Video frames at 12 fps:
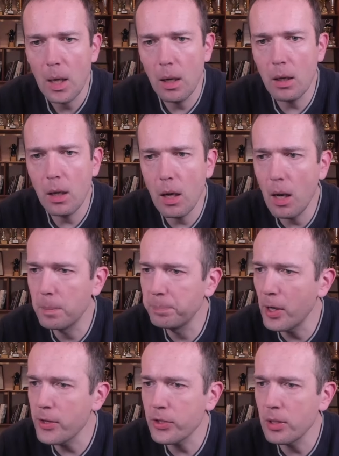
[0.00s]
a
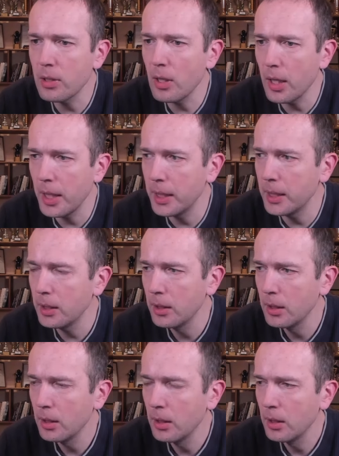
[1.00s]
person I
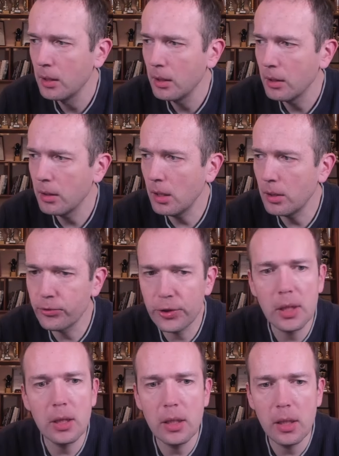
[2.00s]

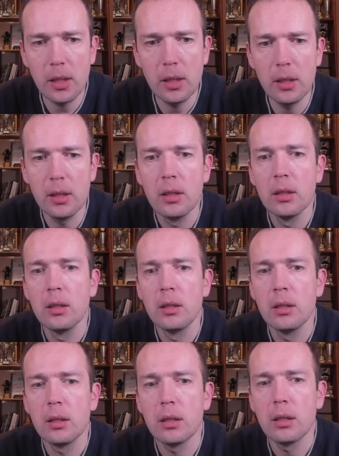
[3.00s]
really
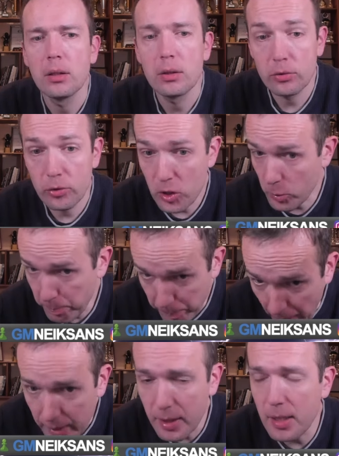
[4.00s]

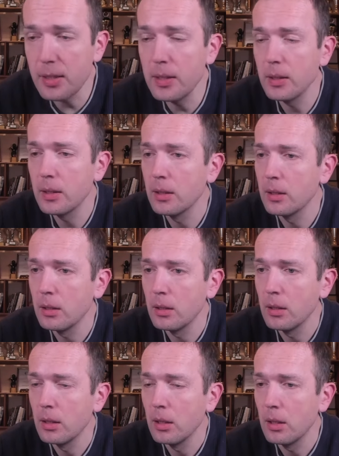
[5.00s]
respected.
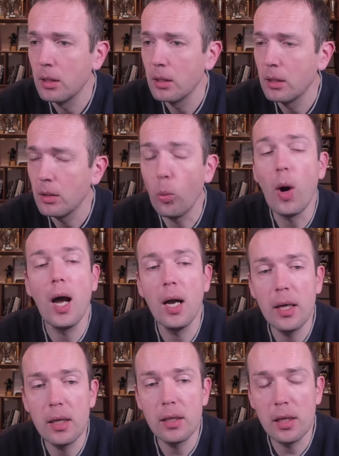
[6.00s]
Why,
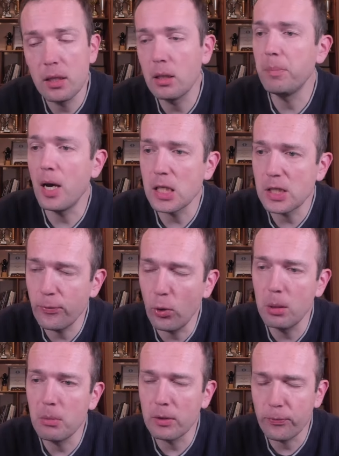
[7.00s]
in the past
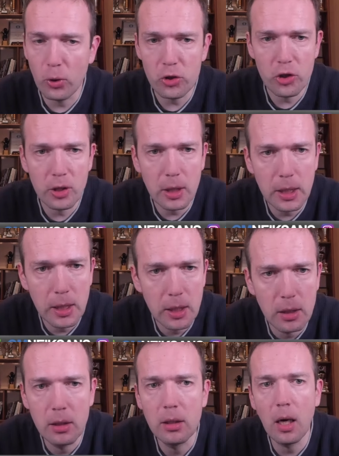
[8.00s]
form,
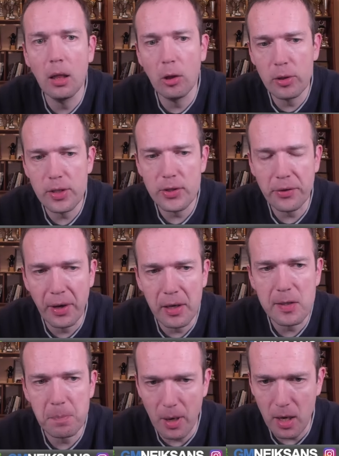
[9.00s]
unfortunately, Aloysius
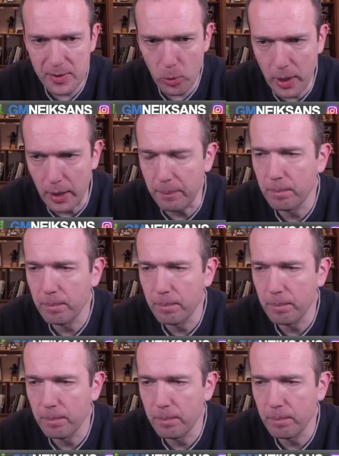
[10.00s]
Kvenis passed away